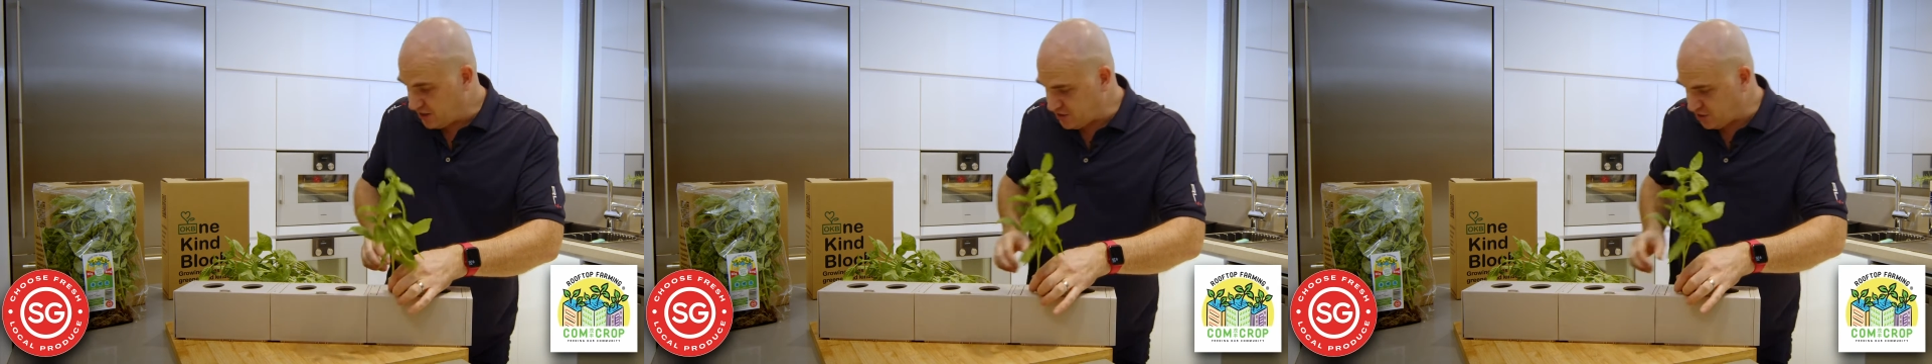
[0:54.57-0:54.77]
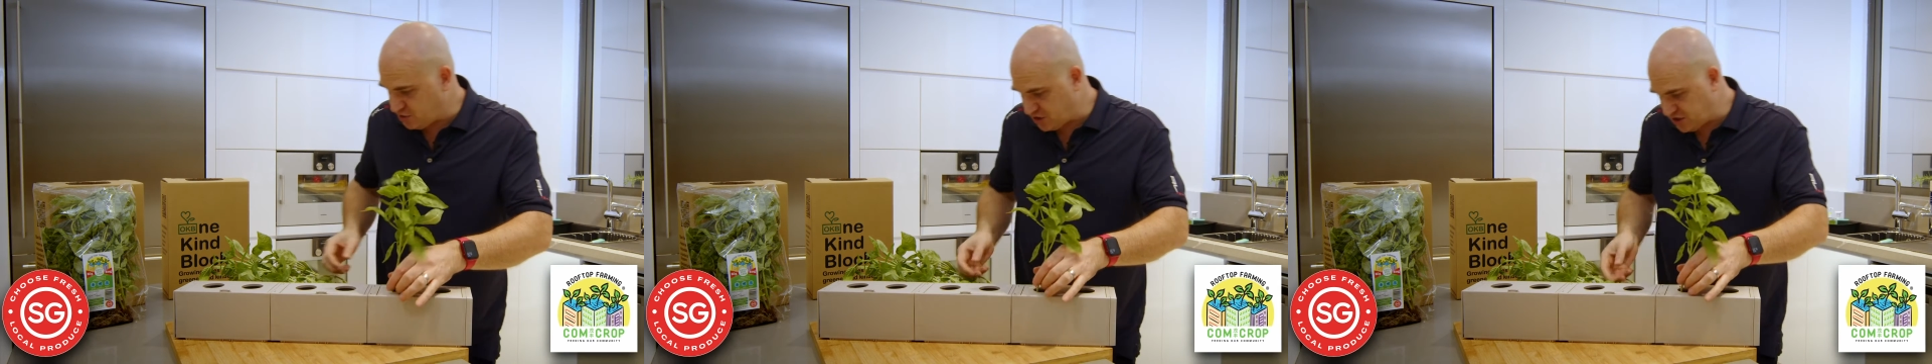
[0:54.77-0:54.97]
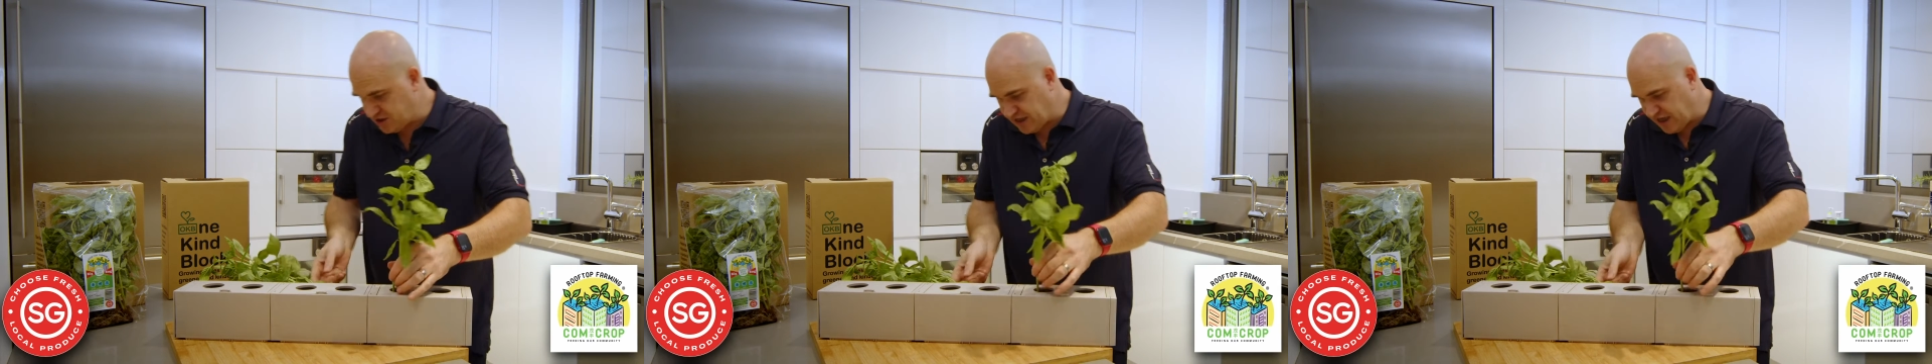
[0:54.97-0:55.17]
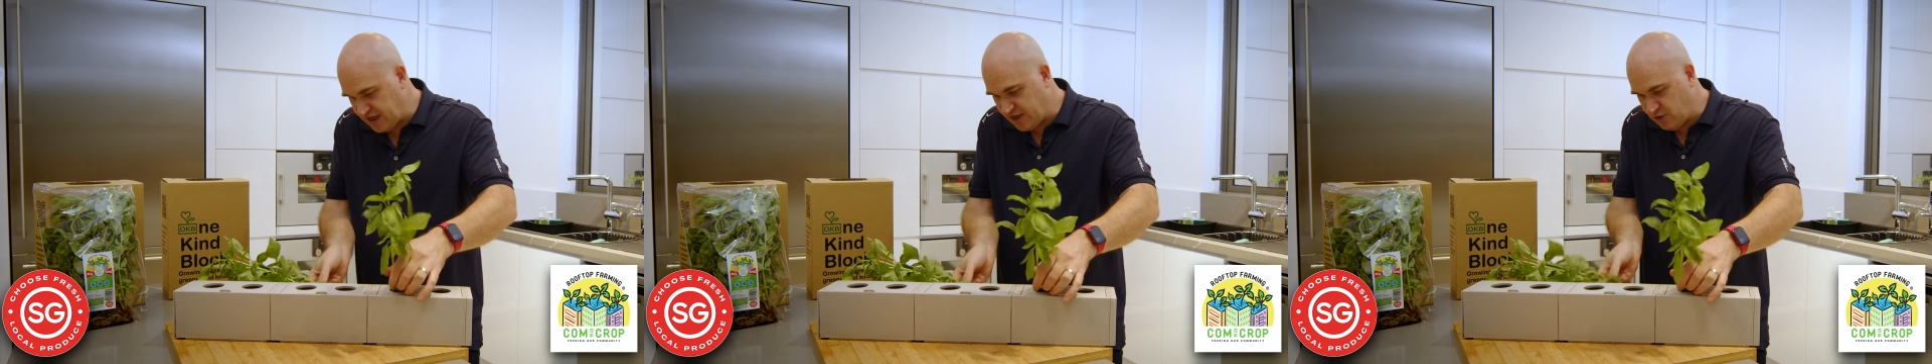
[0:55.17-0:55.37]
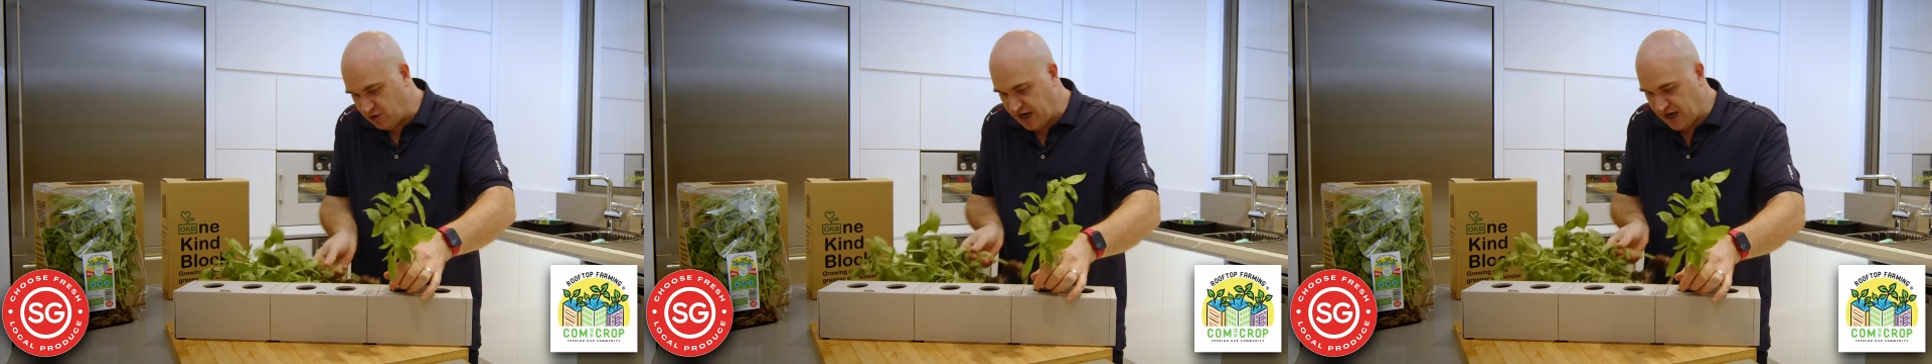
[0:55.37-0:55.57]
So just
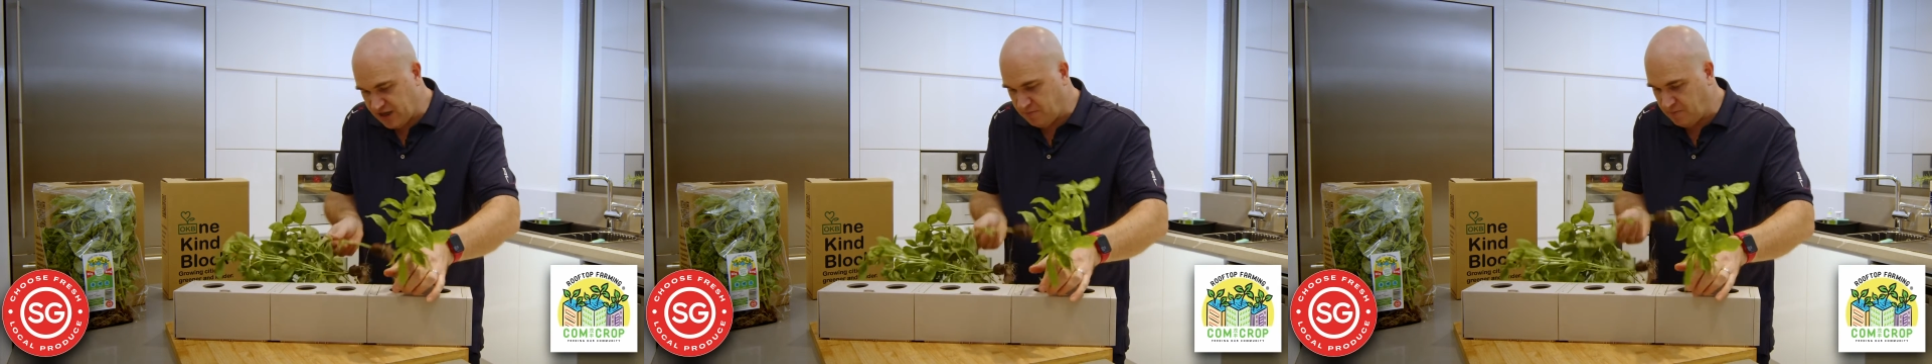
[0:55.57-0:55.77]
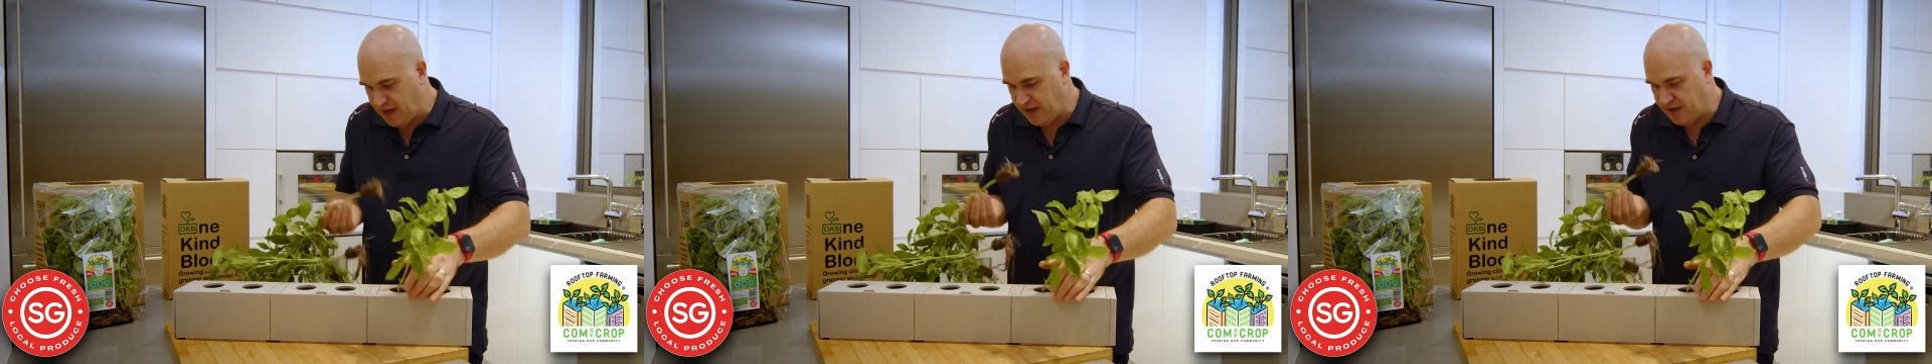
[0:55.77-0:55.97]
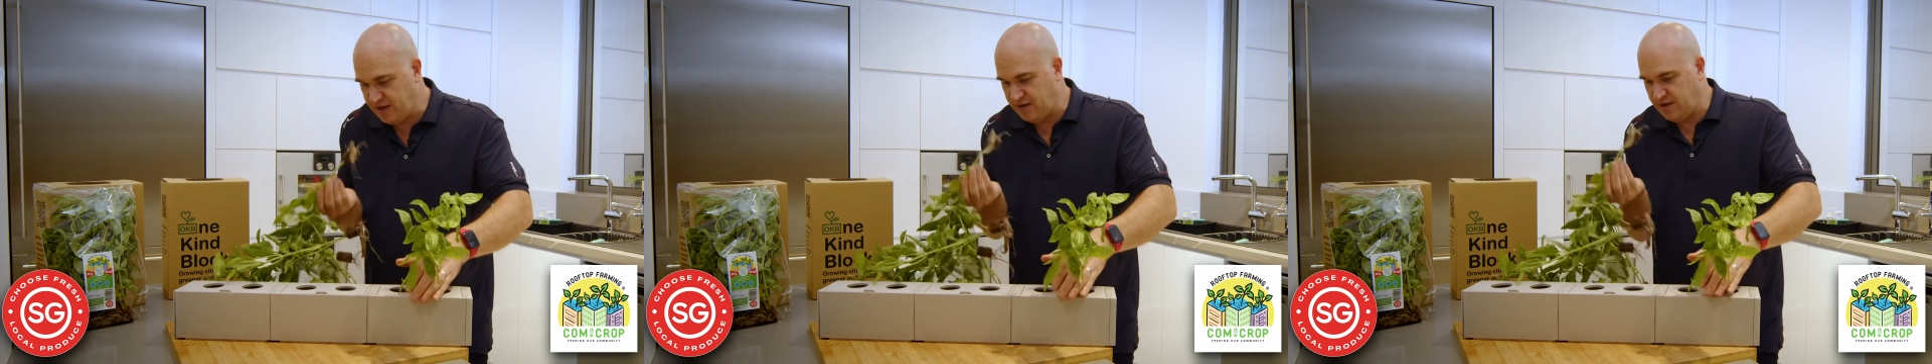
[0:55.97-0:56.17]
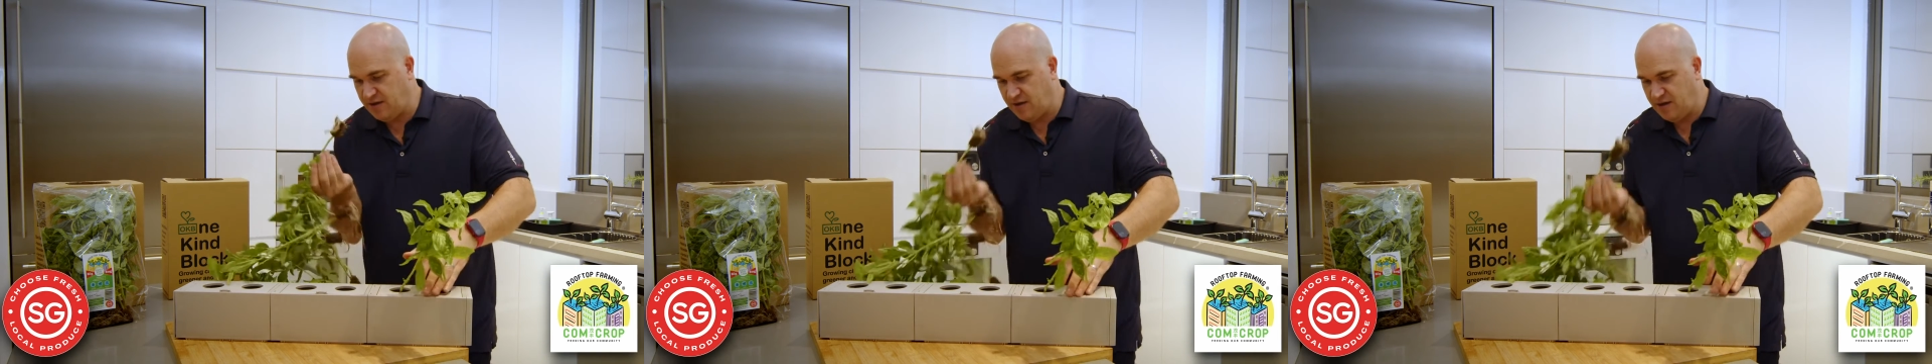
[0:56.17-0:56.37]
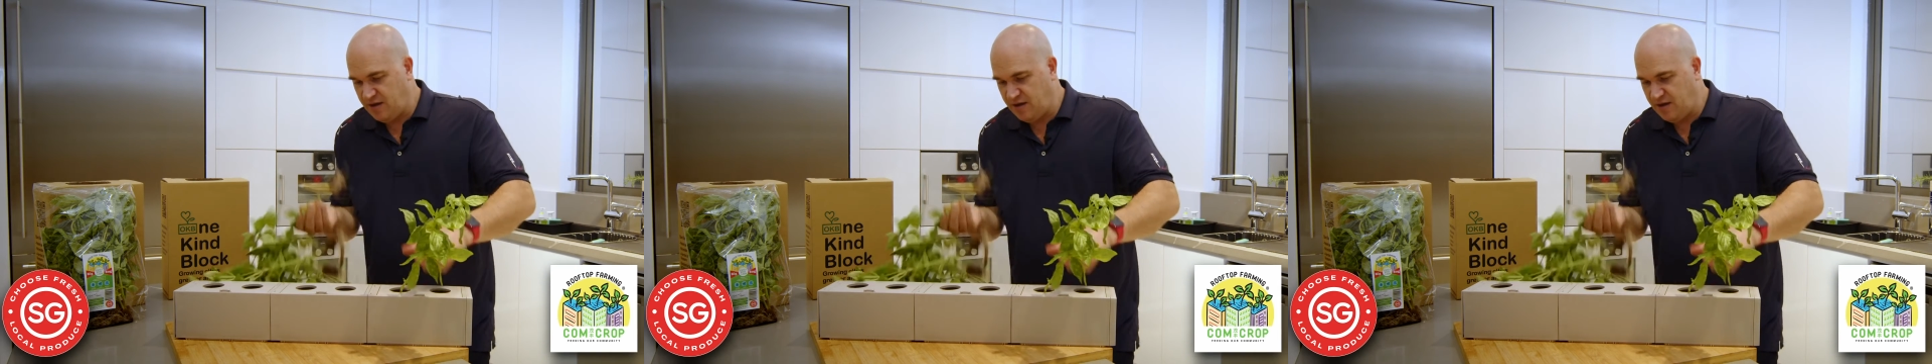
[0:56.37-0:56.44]
take it all out of the packet